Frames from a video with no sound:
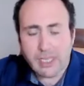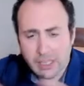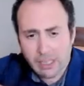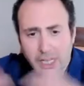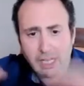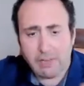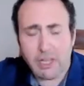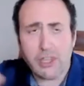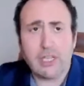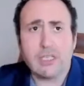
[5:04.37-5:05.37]
and a lot of other
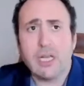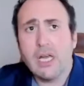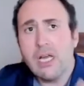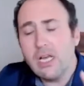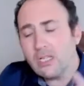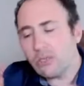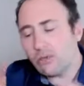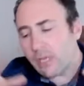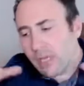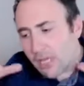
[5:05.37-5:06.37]
things. So
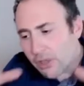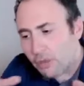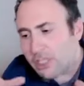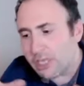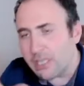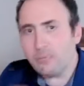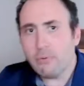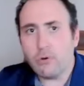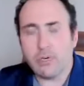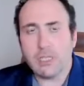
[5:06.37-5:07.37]
the, the reason it's
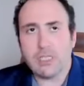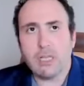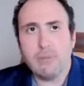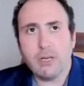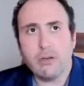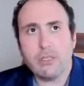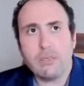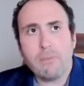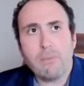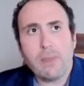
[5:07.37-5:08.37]
important is that because